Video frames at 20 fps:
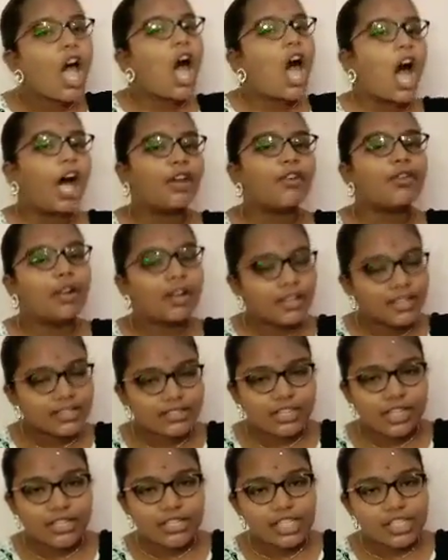Are you
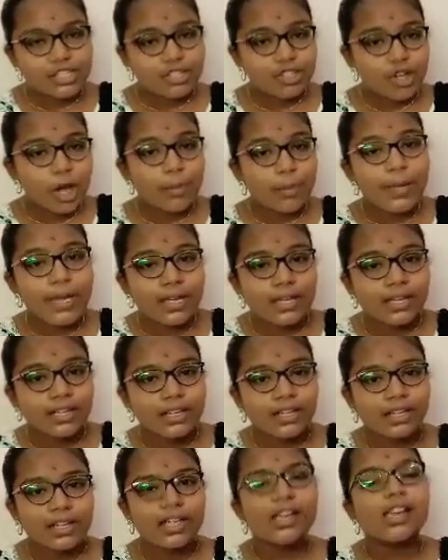understand this topic?
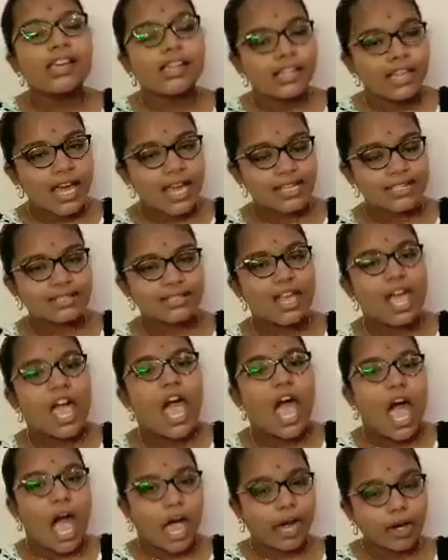Yes,
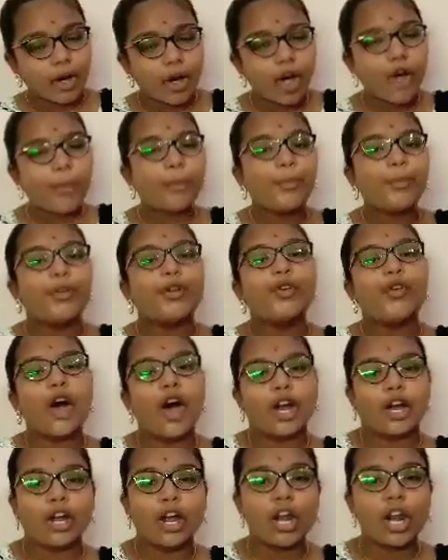I hope you
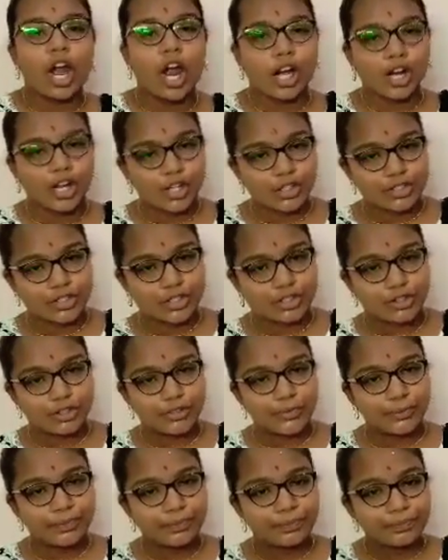are all
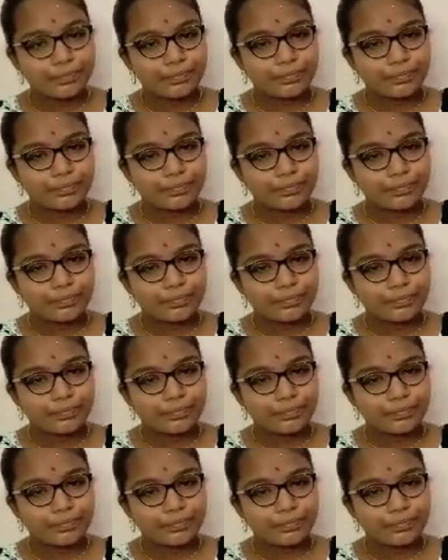understood.